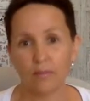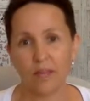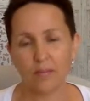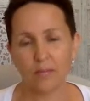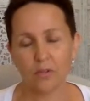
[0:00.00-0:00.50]
of
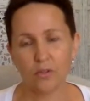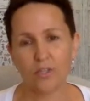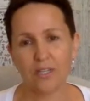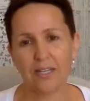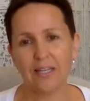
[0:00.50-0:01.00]
them
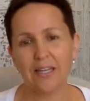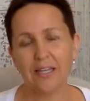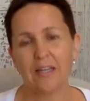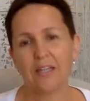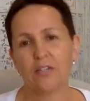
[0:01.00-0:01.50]
usually.
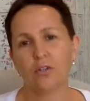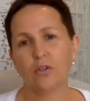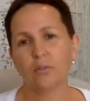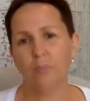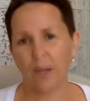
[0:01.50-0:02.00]
It's
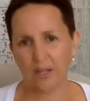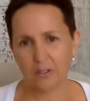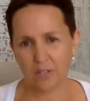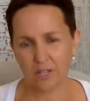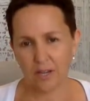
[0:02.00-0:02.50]
called
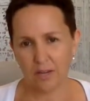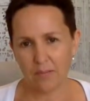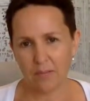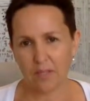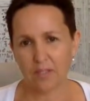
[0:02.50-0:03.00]
bidosha,
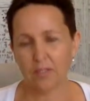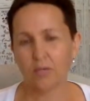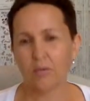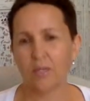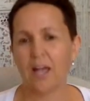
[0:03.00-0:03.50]
but
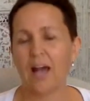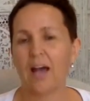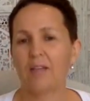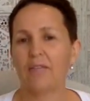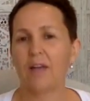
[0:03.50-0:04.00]
you will
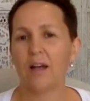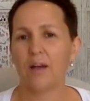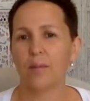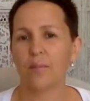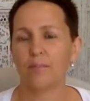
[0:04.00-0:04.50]
have
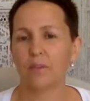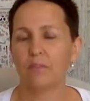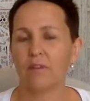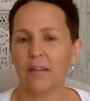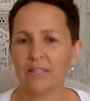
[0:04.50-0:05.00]

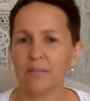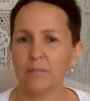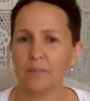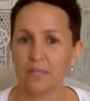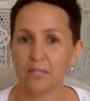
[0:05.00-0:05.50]

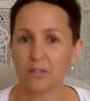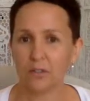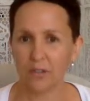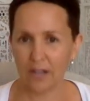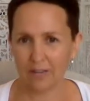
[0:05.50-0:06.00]
vata, pitta,
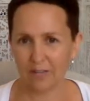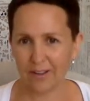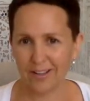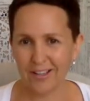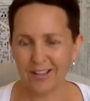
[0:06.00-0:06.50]
or
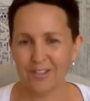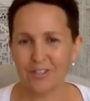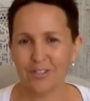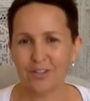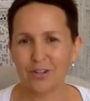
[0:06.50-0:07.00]
kapha.
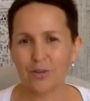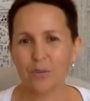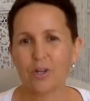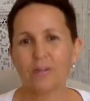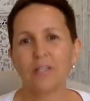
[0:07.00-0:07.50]
So
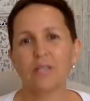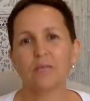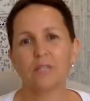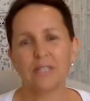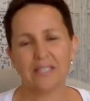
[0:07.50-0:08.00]
we'll go
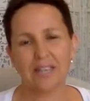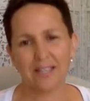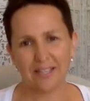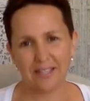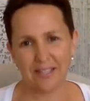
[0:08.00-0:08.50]
into more
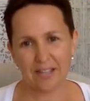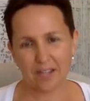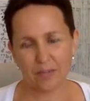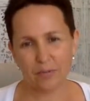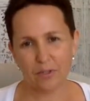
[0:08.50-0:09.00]
detail in
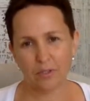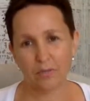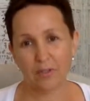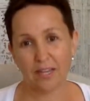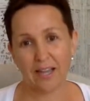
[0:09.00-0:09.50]
other
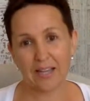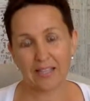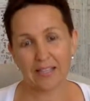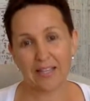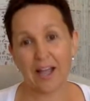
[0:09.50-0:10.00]
blogs what they
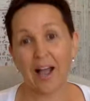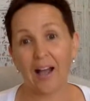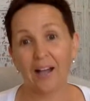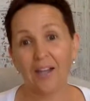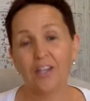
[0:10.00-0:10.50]
actually
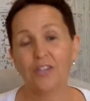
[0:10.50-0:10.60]
are.